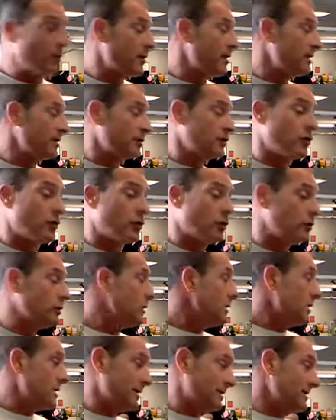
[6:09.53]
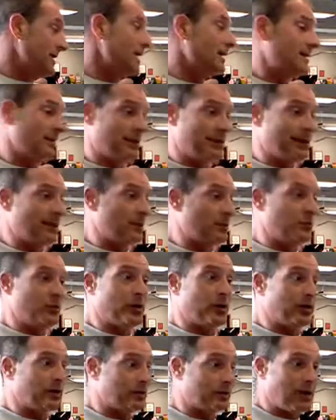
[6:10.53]
Everybody's goal is not to get as
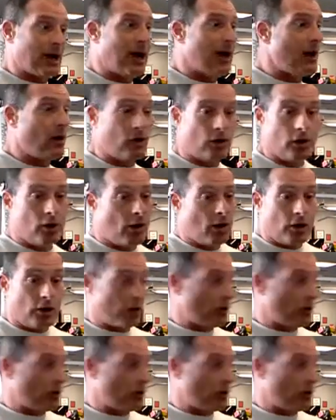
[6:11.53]
big as Kyle.